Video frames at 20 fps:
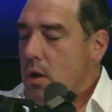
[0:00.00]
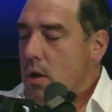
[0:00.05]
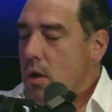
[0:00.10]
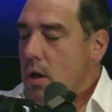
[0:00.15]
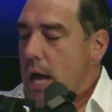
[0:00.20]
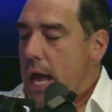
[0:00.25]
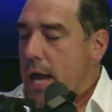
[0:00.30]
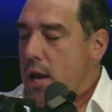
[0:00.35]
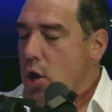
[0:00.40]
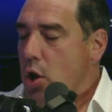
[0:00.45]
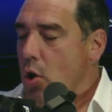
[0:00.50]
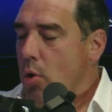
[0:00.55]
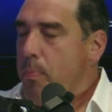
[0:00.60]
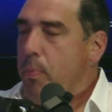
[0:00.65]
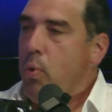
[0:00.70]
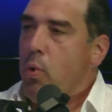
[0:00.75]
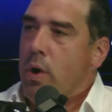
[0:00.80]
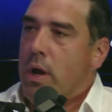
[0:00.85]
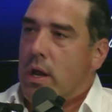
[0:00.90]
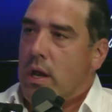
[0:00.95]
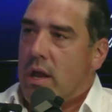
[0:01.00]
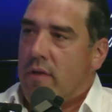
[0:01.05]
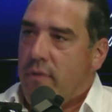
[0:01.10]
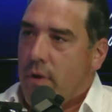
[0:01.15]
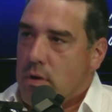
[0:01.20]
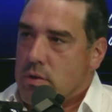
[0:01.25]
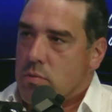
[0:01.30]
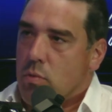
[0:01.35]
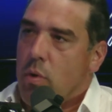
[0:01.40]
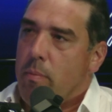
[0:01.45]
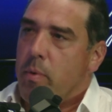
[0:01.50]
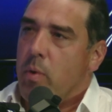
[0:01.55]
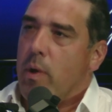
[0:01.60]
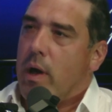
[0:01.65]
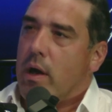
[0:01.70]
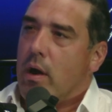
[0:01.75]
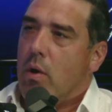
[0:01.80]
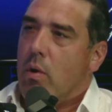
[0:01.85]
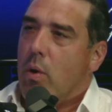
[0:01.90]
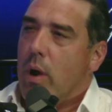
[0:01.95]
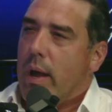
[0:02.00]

At no point, if I was a woman, would I go,